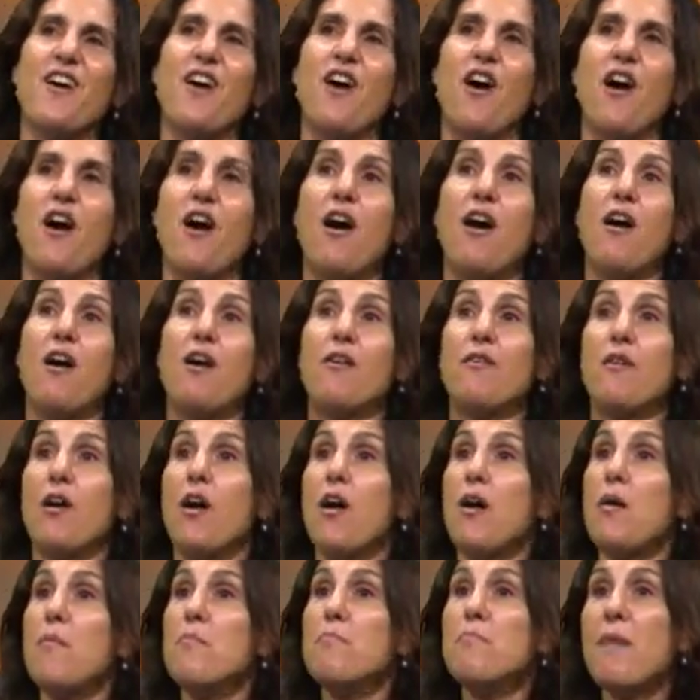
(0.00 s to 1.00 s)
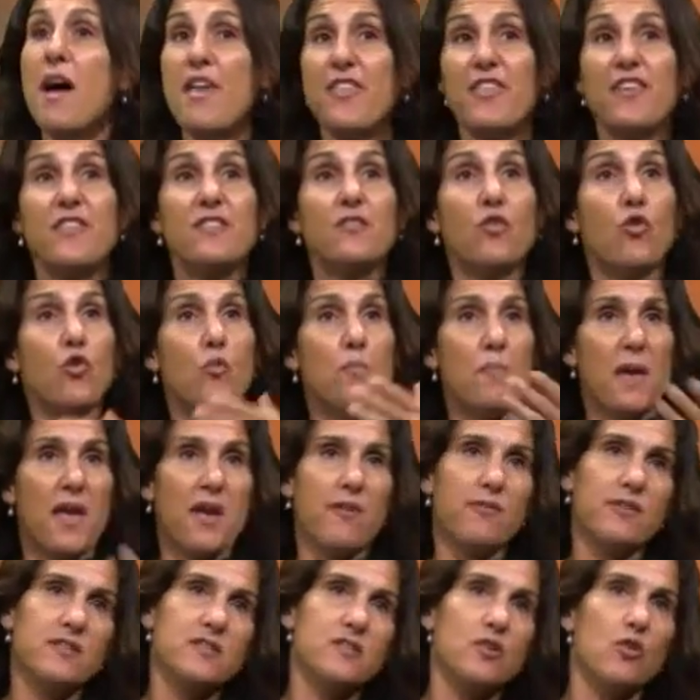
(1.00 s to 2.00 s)
mothers or
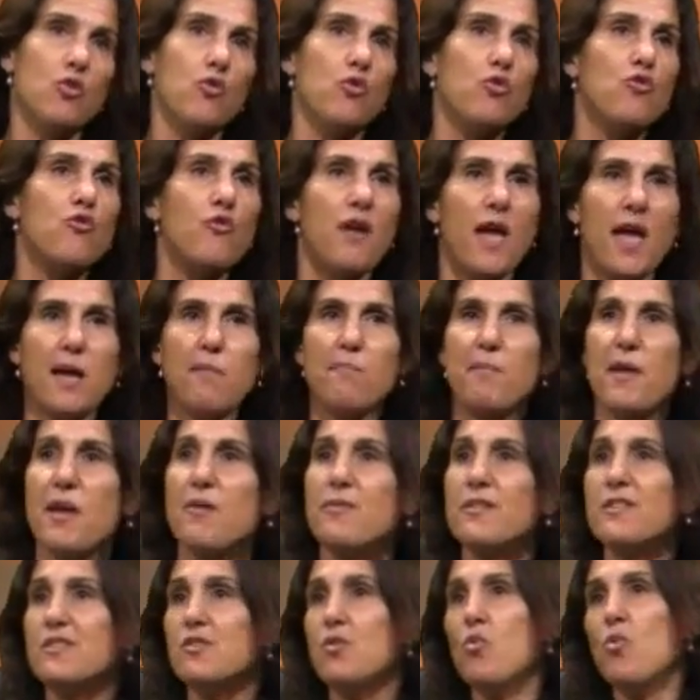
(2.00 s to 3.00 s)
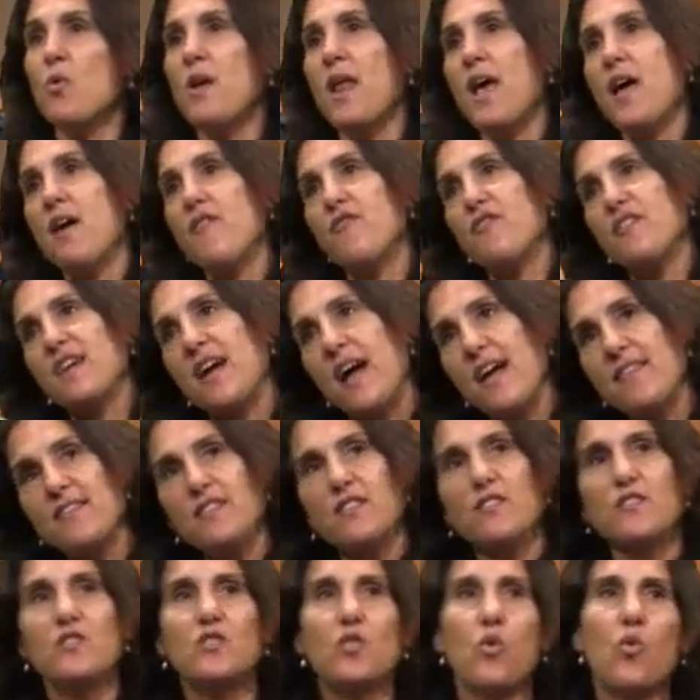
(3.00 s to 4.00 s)
parents or grandparents or have
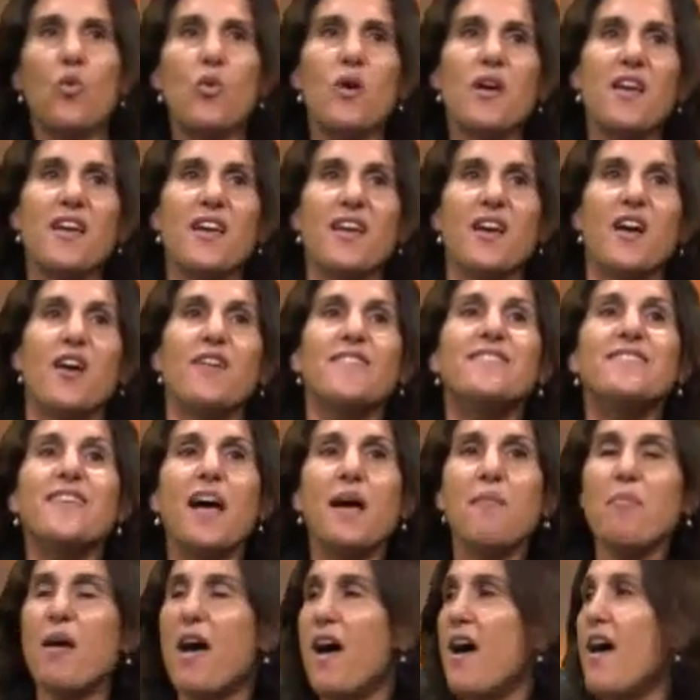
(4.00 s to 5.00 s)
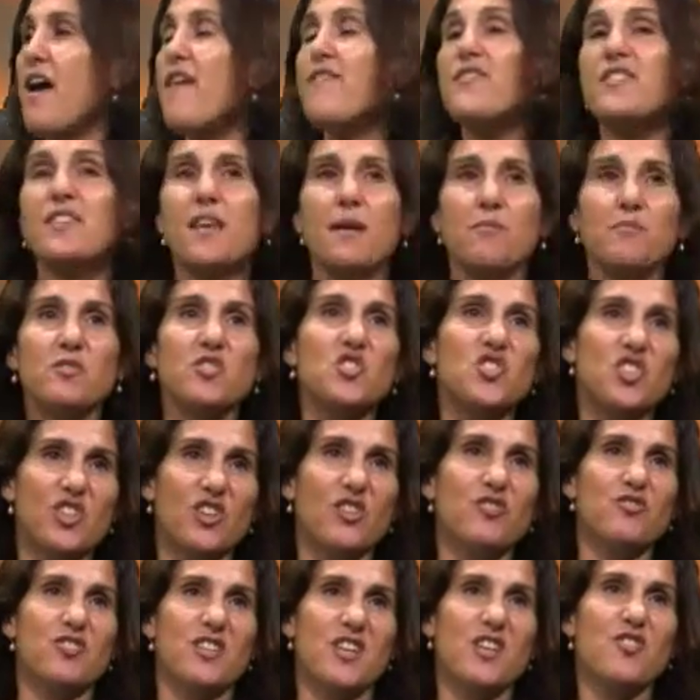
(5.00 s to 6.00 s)
cousins or somehow have some
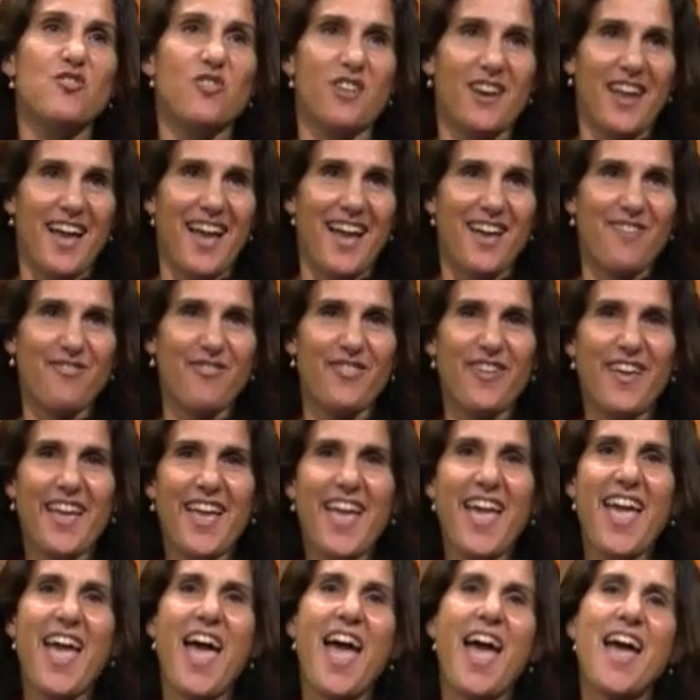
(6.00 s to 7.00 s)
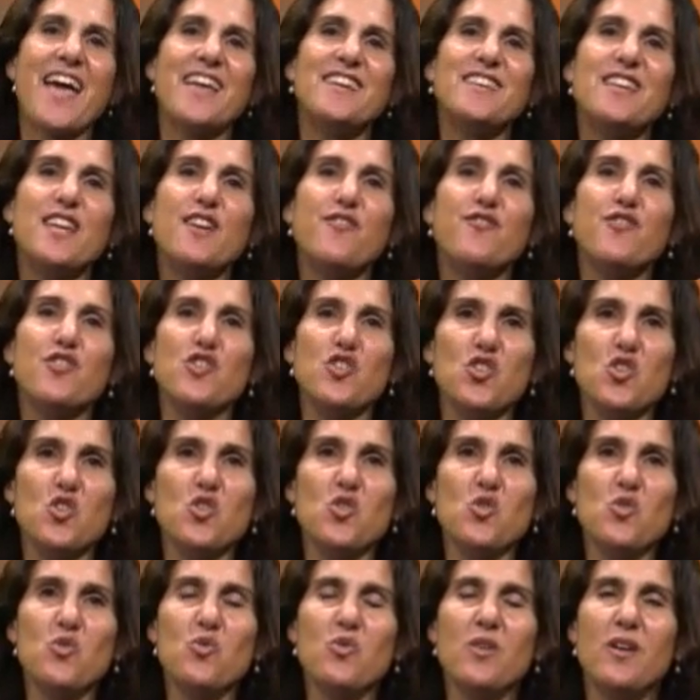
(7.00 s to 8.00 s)
children in your life. And if
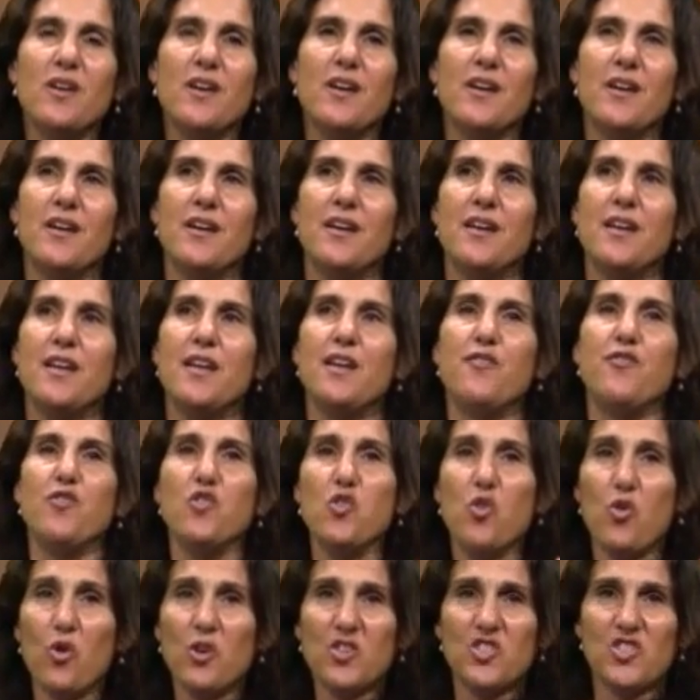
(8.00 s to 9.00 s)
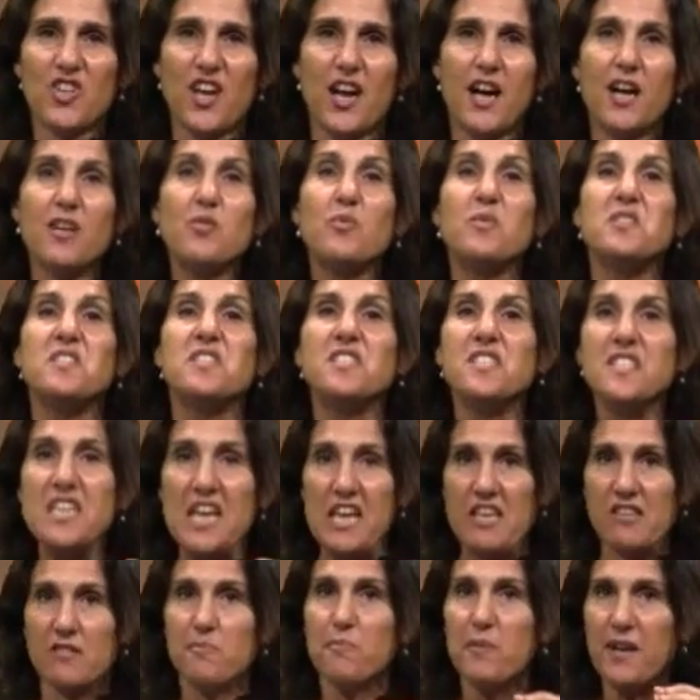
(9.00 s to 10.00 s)
your child was
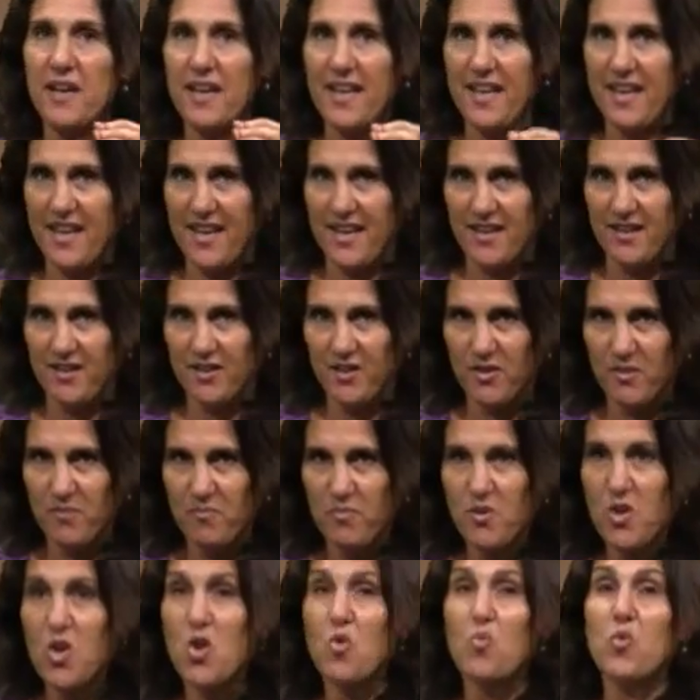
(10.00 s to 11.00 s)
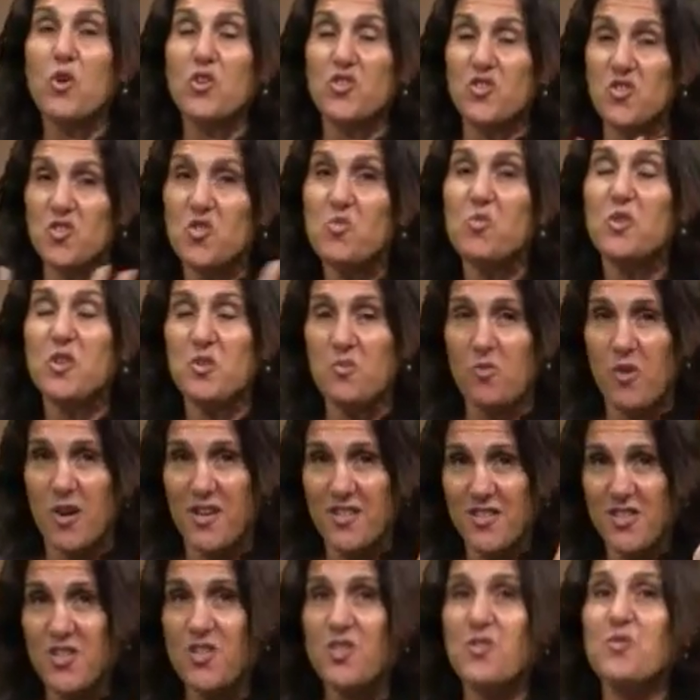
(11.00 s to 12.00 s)
desperately ill, what you would
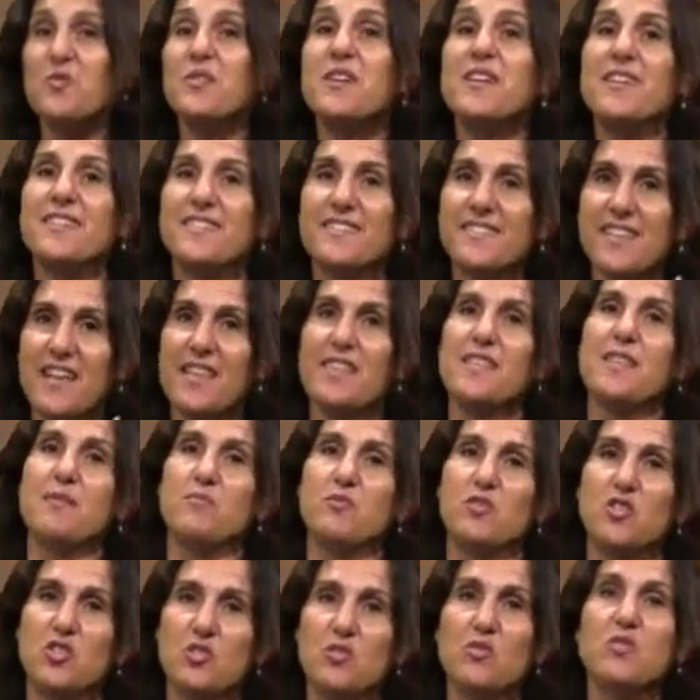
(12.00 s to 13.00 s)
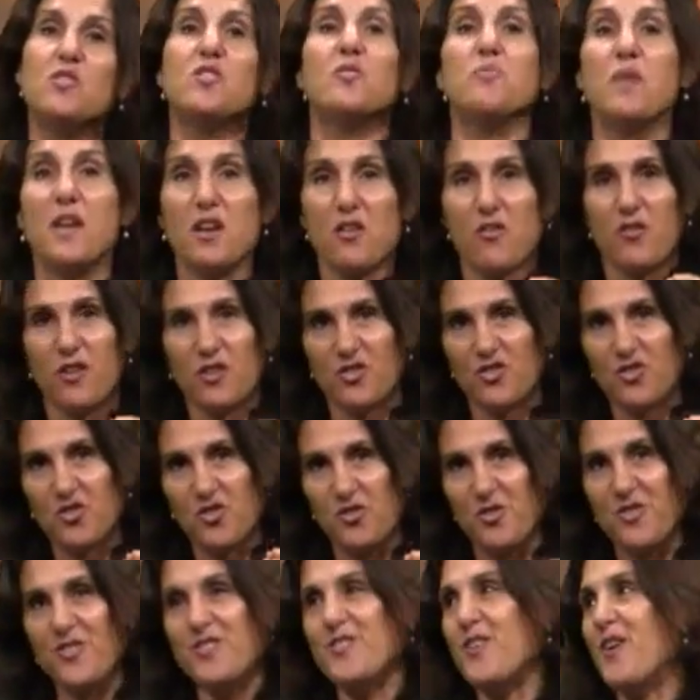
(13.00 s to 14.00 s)
want to do is send them to the Red Cross
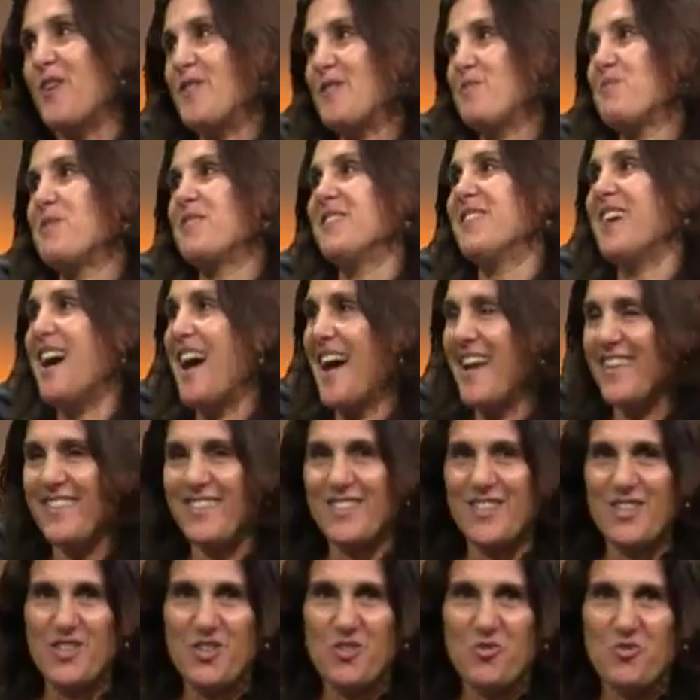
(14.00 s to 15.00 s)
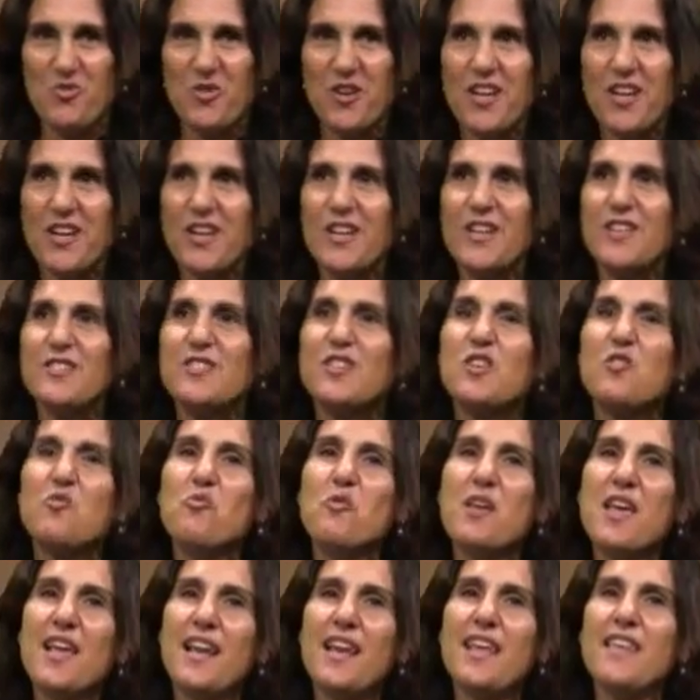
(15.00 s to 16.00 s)
Children's Hospital ICU. So
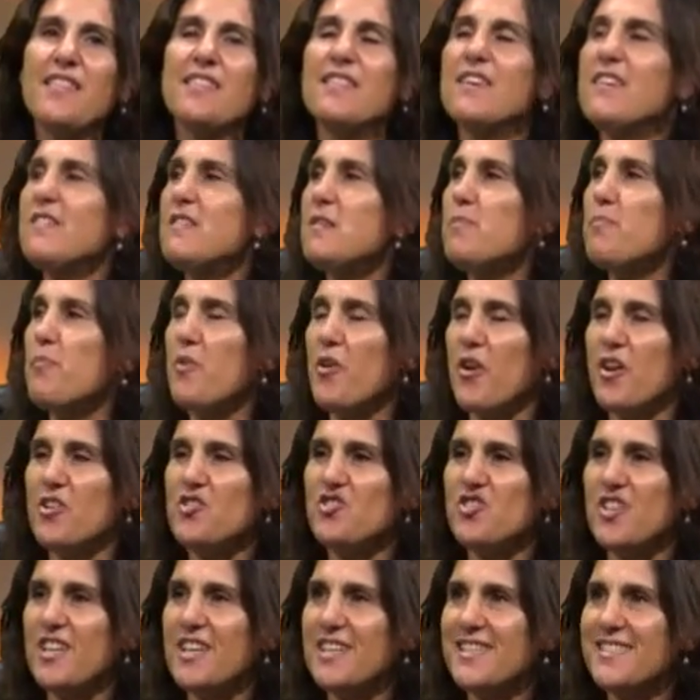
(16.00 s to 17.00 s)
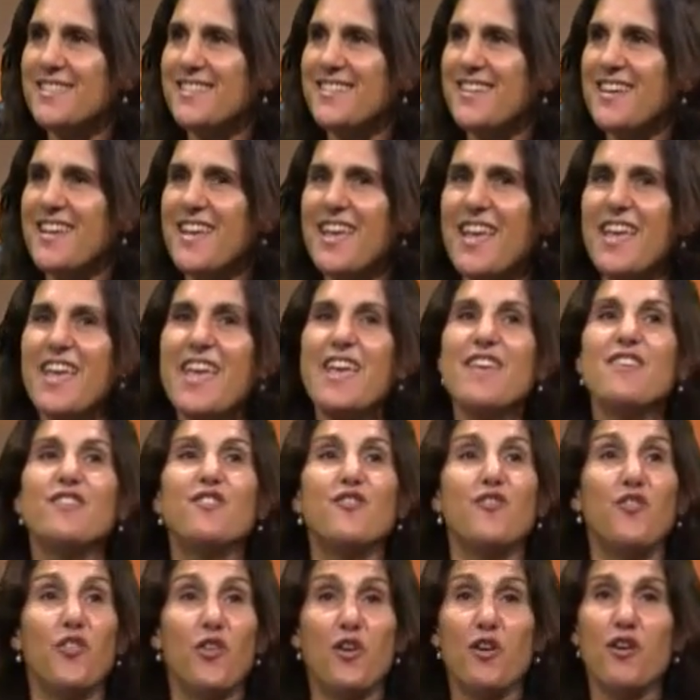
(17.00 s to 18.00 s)
really this project is
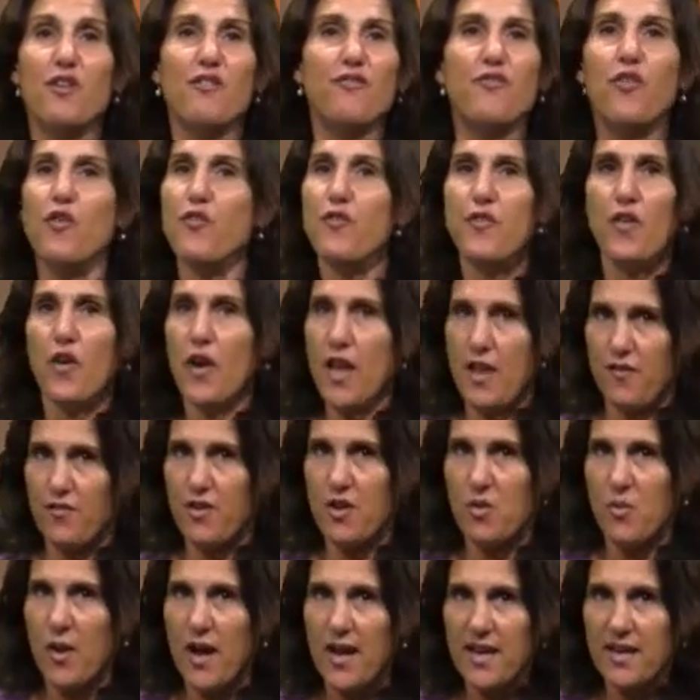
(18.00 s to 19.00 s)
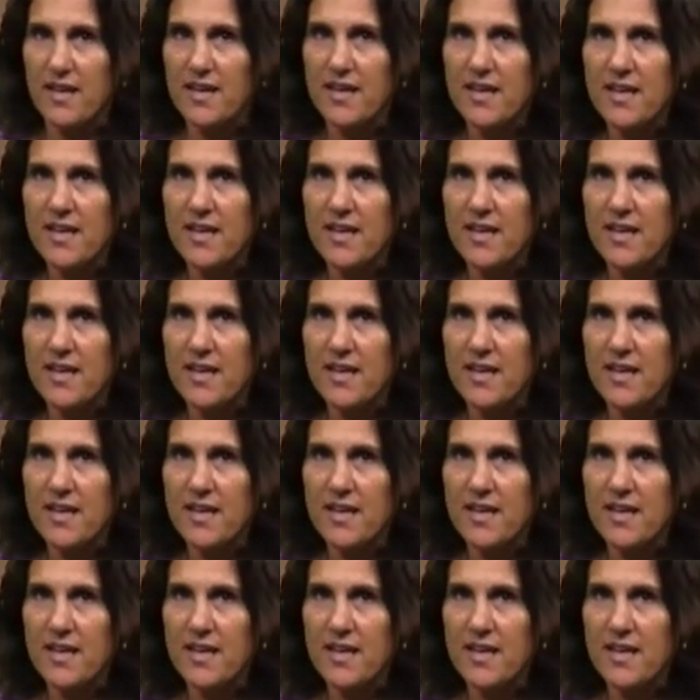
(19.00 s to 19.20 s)
for everyone.